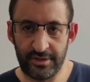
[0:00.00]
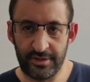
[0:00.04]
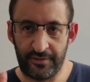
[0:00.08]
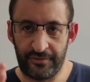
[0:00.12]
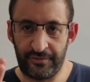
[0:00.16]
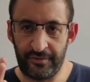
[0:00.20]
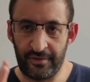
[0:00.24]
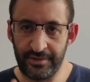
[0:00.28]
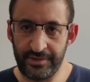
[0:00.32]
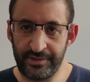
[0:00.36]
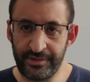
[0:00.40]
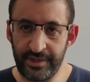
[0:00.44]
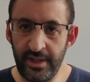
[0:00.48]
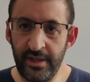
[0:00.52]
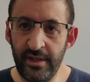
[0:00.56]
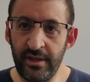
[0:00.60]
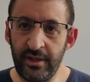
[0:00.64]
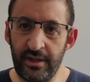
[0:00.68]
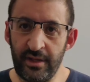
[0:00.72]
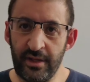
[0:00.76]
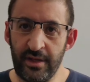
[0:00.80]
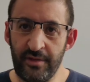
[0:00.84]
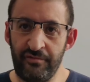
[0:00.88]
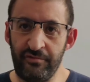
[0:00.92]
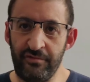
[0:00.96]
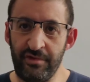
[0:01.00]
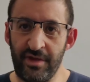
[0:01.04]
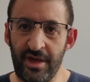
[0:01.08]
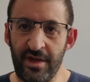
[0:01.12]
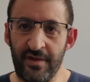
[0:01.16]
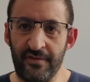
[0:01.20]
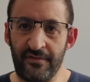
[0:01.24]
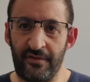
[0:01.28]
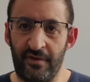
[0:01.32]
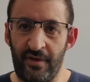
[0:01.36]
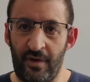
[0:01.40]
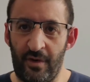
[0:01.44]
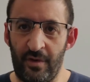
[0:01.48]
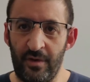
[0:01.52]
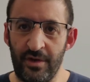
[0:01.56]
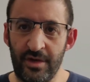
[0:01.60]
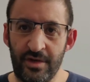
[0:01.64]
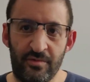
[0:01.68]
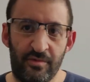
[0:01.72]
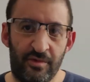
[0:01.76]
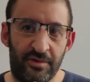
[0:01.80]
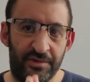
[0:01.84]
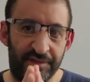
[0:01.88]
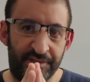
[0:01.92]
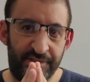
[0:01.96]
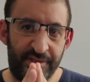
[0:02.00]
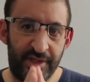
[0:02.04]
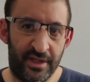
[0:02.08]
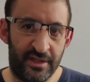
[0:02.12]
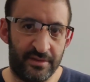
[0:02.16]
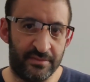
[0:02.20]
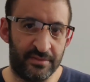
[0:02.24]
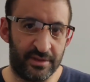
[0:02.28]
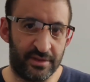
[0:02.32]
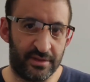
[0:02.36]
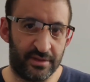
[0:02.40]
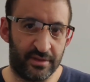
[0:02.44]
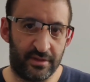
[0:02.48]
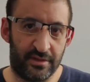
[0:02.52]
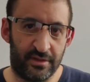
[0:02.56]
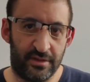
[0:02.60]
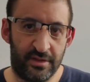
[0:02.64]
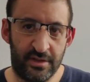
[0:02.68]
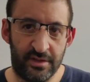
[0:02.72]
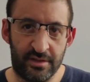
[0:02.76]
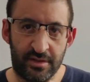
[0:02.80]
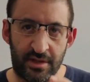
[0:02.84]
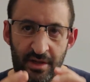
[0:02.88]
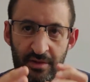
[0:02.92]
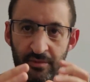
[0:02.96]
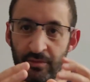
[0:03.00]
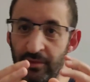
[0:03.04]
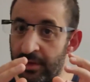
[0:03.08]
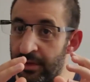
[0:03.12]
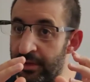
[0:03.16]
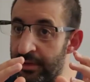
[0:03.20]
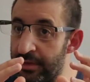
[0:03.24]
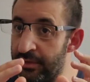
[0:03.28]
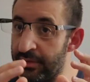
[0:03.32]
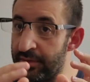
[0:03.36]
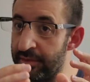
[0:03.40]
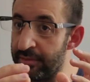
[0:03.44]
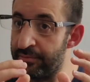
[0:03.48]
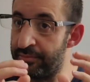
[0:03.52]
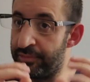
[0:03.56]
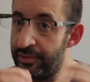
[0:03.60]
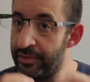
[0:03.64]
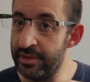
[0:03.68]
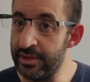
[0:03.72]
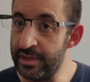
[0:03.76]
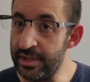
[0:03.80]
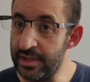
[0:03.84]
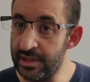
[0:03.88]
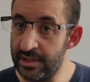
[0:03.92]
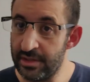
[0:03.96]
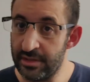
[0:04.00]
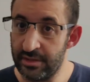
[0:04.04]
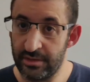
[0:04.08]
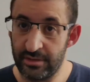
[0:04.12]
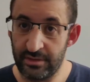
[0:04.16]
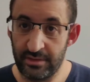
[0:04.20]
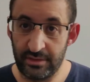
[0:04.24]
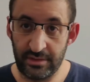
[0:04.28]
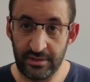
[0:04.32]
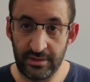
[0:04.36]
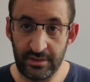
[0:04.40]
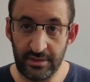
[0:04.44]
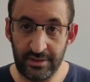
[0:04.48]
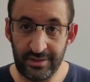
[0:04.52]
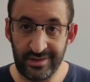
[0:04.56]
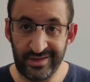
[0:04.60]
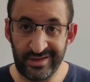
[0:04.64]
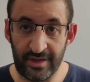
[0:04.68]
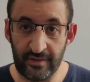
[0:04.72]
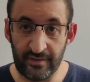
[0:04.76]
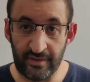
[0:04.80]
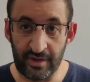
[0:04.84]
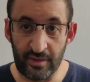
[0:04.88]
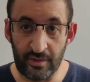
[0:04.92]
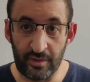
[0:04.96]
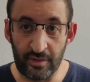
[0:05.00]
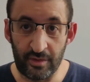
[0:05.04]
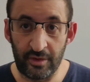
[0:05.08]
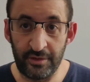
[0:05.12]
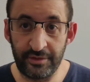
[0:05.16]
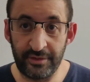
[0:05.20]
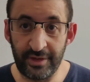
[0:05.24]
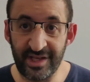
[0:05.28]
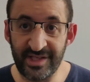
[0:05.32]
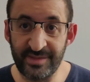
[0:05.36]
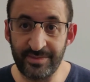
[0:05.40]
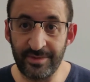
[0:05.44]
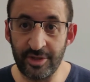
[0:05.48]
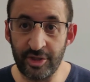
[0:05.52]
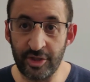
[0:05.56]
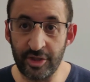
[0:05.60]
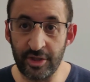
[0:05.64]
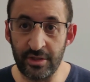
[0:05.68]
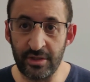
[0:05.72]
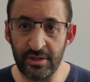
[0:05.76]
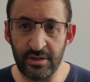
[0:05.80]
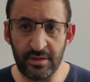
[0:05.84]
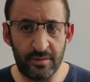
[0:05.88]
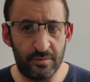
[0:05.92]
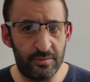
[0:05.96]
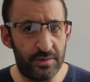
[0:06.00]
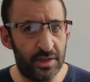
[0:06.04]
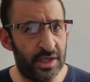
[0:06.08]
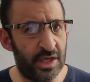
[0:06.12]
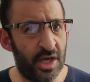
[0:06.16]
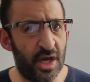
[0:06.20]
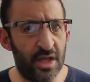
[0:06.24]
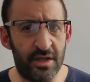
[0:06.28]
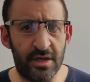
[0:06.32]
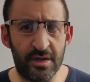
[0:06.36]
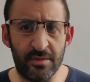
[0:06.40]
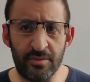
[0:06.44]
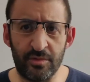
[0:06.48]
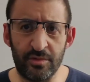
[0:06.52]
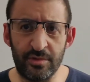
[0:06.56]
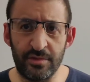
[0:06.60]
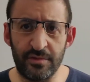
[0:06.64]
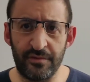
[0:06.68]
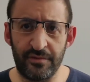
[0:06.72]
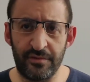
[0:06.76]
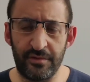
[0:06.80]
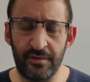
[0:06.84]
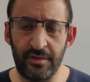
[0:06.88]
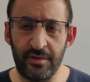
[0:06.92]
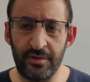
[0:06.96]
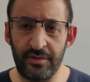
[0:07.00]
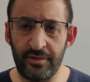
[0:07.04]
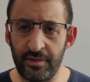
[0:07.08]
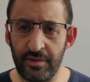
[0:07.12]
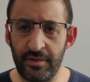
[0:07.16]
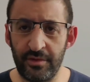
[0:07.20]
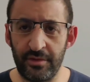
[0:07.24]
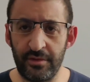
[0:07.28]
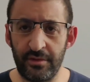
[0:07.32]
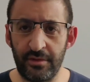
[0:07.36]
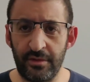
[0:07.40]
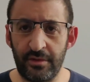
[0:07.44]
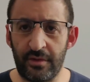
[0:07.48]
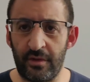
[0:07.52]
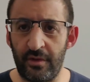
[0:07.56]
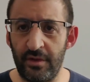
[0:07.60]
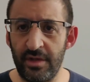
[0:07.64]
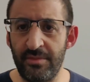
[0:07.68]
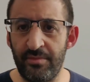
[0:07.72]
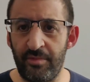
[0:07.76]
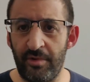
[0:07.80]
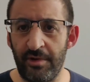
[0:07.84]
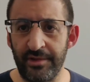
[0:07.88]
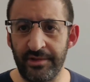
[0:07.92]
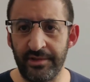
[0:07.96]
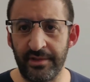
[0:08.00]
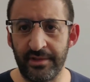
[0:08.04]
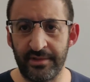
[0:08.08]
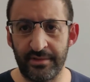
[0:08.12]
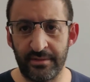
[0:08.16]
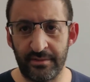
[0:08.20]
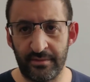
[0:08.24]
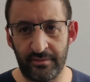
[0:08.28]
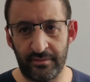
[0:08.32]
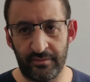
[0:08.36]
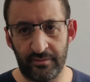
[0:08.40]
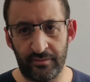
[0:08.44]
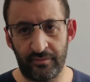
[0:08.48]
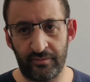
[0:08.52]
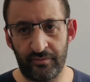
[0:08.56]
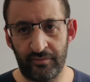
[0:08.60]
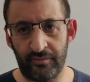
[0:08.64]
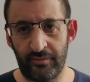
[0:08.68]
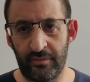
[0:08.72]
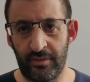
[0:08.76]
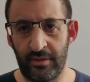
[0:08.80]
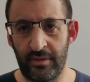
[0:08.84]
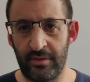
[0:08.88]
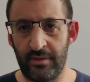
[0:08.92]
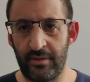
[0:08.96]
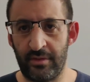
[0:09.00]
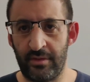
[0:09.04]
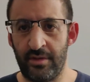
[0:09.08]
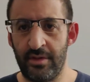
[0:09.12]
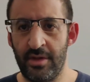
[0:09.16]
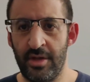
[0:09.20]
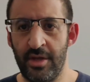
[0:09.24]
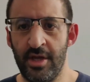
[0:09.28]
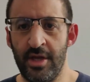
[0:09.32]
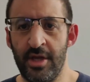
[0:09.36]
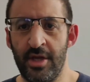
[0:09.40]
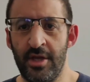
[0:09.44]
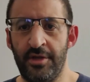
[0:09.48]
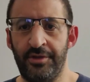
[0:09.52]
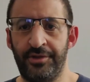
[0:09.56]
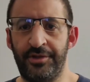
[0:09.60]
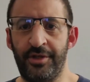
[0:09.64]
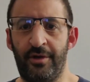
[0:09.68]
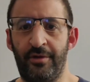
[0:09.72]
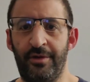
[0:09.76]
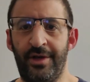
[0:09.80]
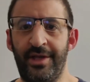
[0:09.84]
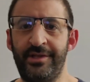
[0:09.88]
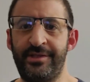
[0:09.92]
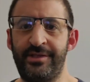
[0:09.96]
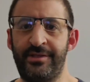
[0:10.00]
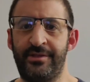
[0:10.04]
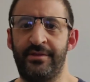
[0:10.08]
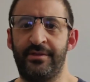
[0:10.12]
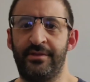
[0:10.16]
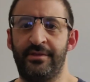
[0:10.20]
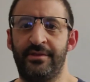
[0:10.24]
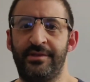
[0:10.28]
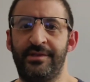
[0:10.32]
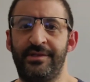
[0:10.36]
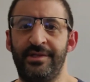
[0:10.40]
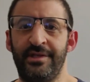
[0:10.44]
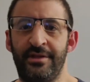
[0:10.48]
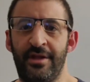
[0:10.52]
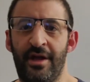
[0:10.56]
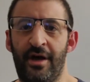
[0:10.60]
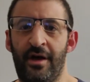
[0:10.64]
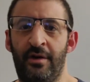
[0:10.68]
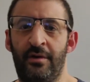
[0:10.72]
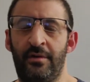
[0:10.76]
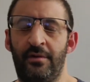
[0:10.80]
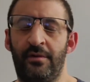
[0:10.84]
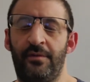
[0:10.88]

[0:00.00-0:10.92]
this is the first thing. If we have only one statement in our body, our lambda expression, we can remove the curly braces. So let's see